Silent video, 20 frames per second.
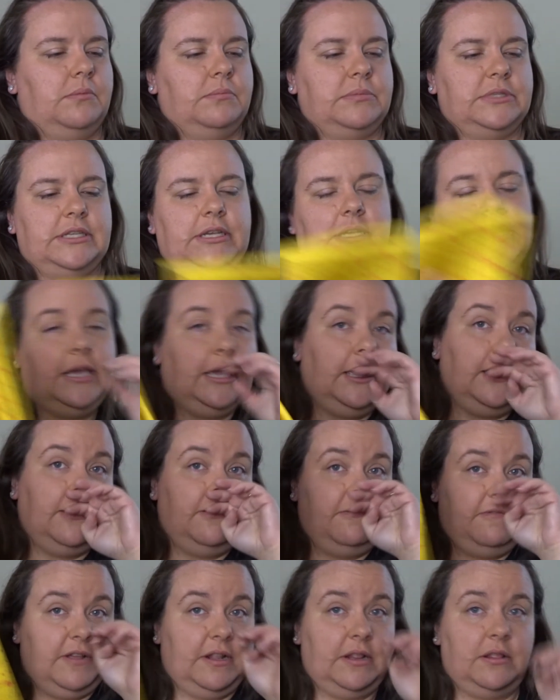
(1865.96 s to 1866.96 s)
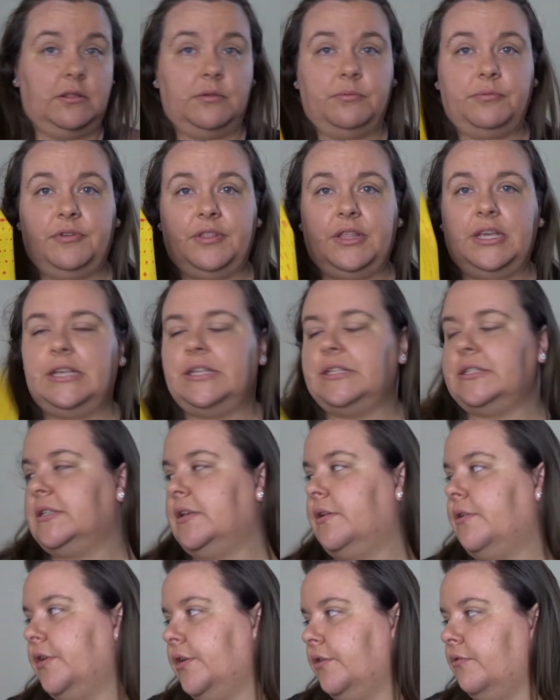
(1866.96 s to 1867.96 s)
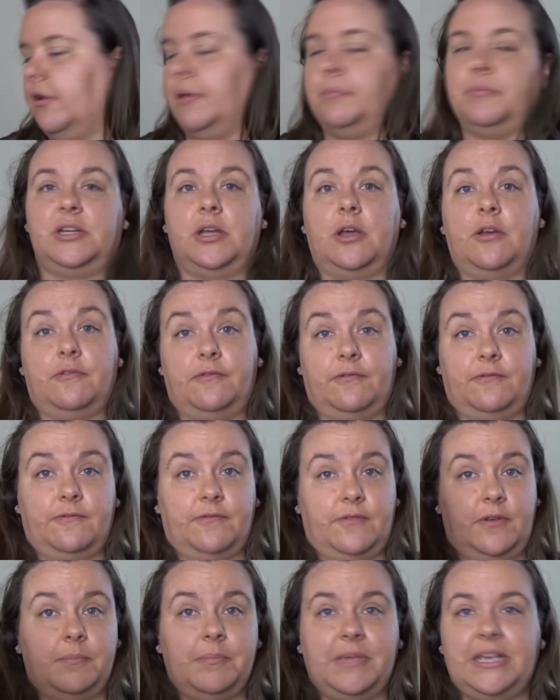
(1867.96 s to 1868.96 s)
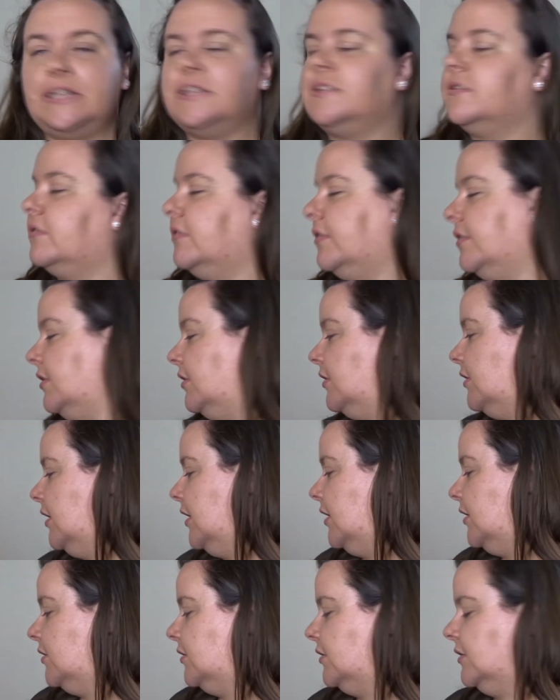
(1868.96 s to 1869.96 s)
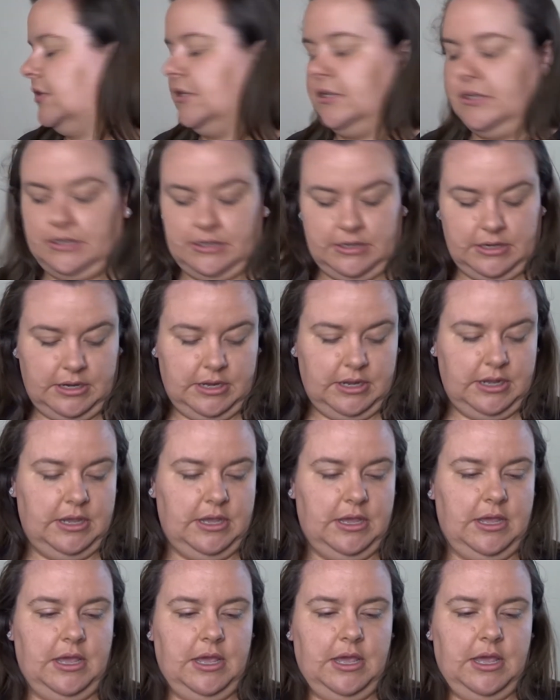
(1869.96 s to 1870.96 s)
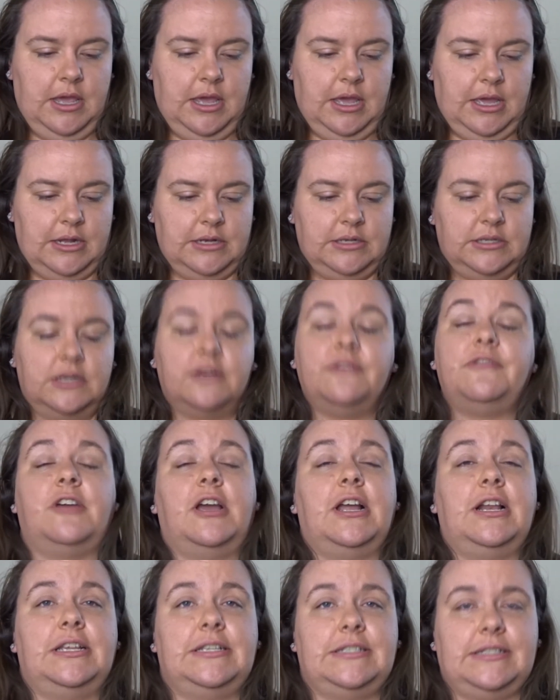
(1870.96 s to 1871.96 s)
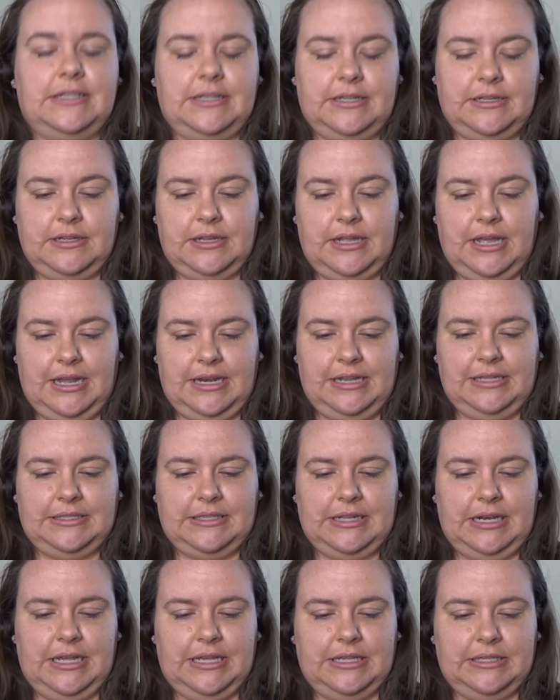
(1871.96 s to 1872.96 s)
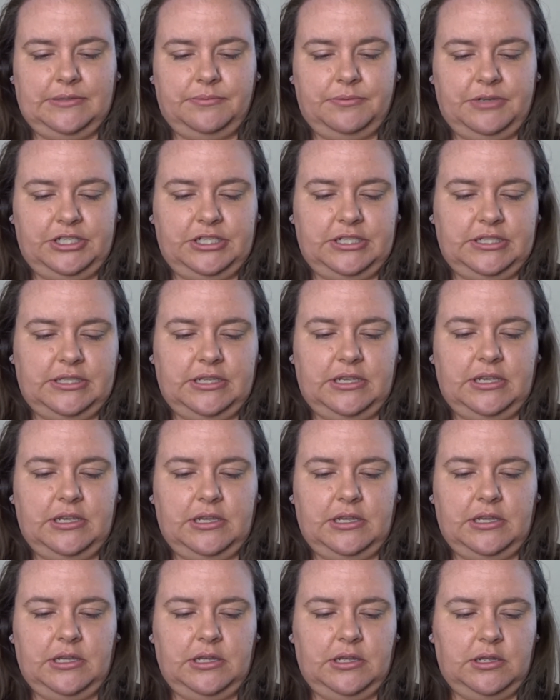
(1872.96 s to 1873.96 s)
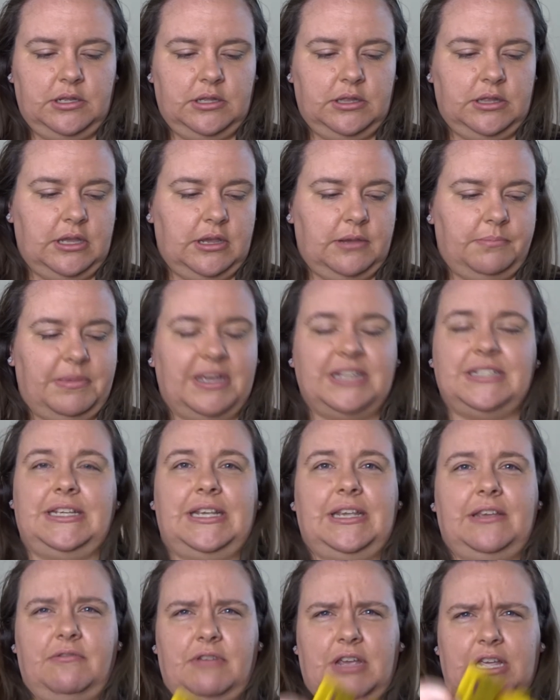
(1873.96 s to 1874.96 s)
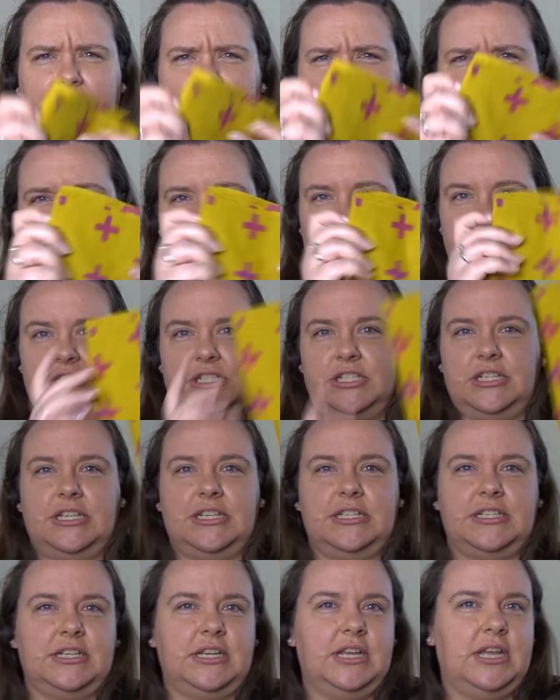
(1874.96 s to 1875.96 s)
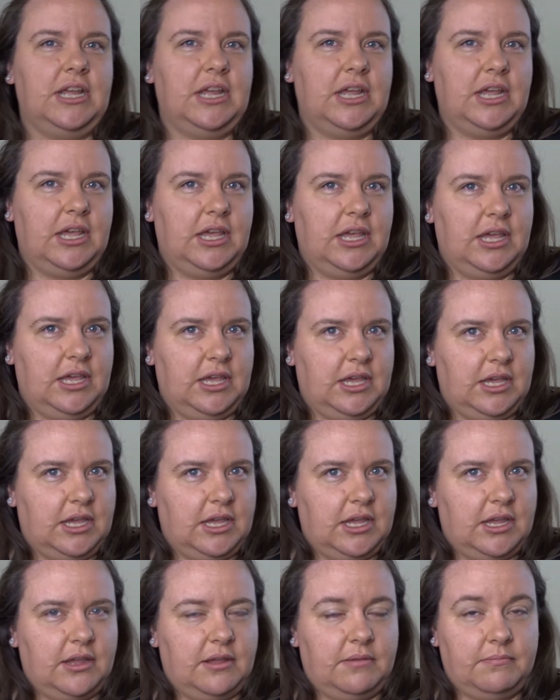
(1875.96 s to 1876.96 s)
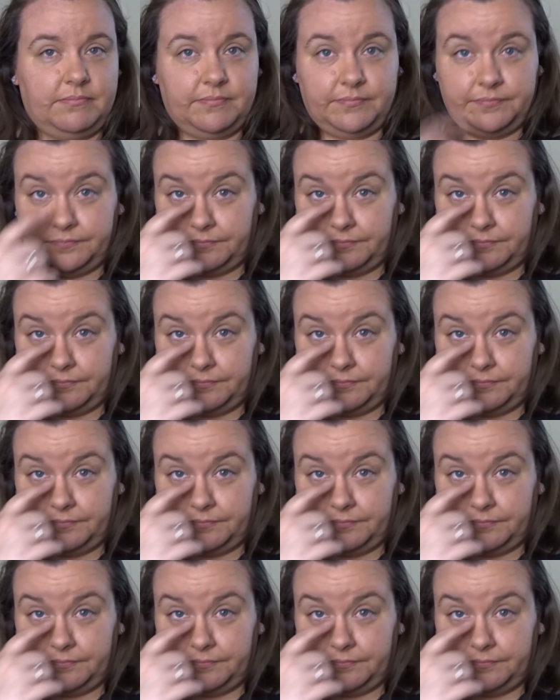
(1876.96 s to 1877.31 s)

So yeah, I fell in love with this, so I grabbed 1/2 meter of that. And another Alice Glass, which is the batik range that she did. And